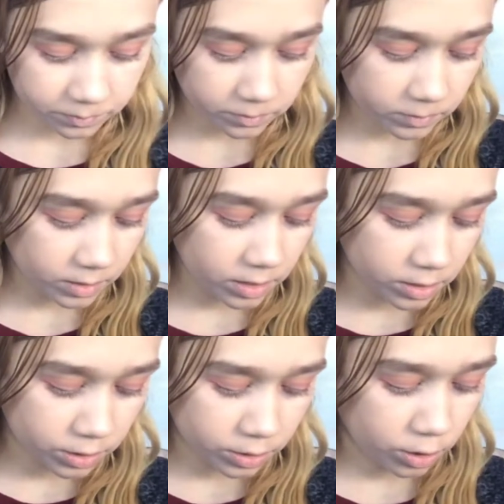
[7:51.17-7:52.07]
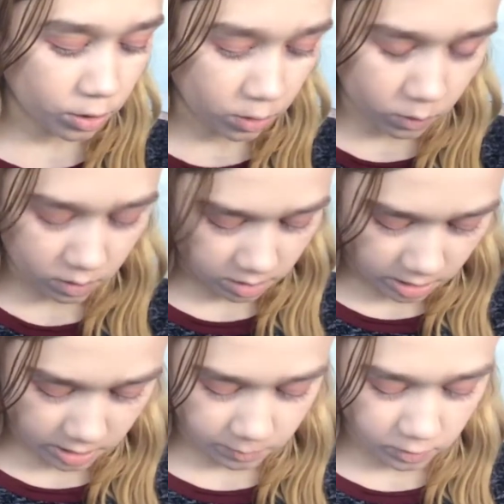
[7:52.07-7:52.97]
so I'm
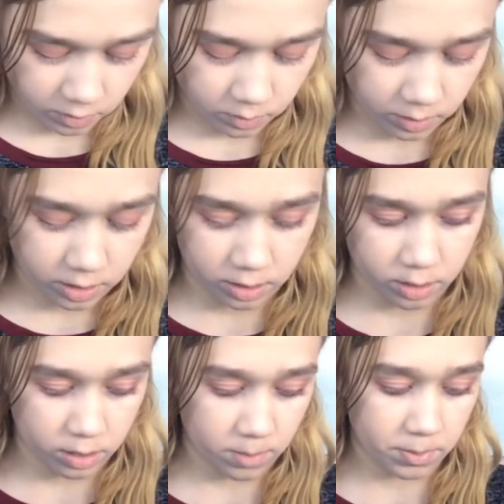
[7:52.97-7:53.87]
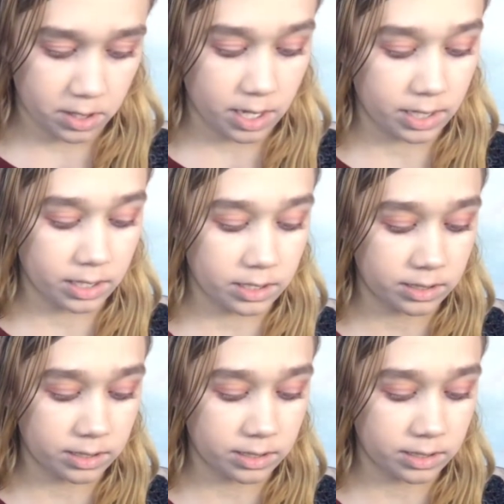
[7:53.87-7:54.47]
just going to apply this,